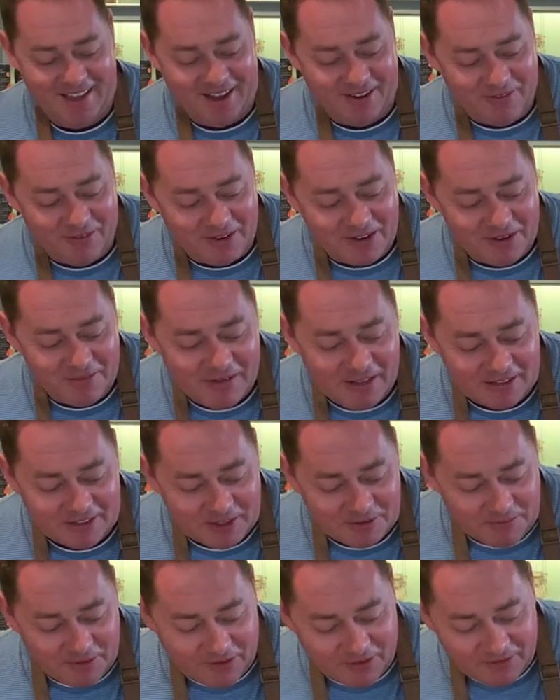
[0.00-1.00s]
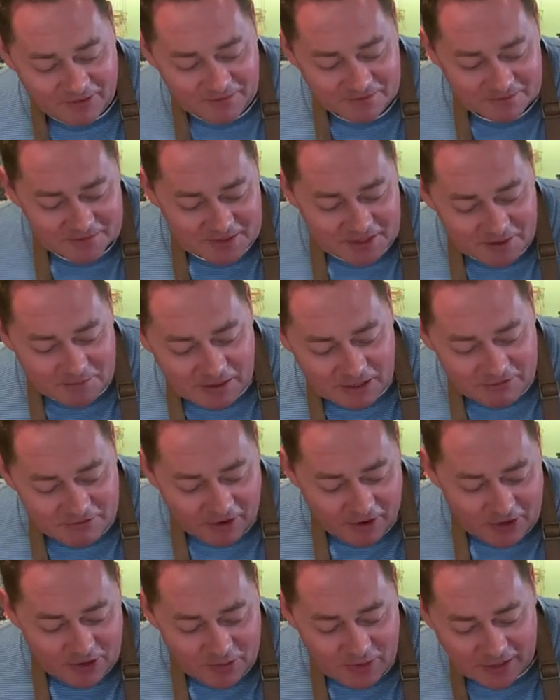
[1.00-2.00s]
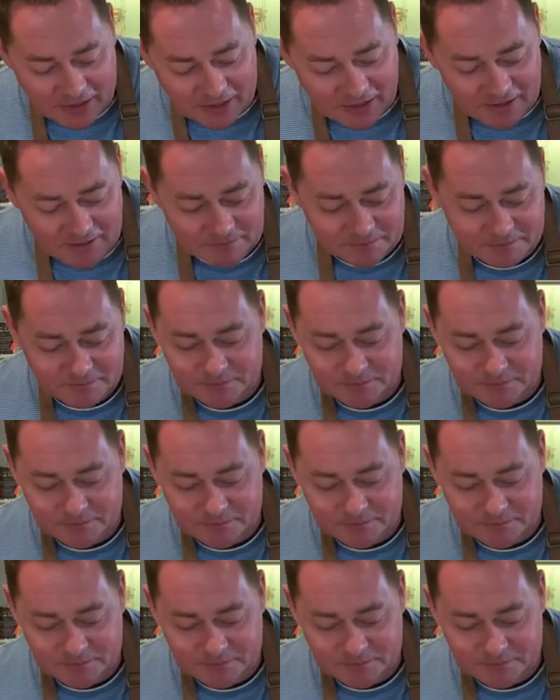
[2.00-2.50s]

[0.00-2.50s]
And we're going to melt the butter. It's going to melt very quickly.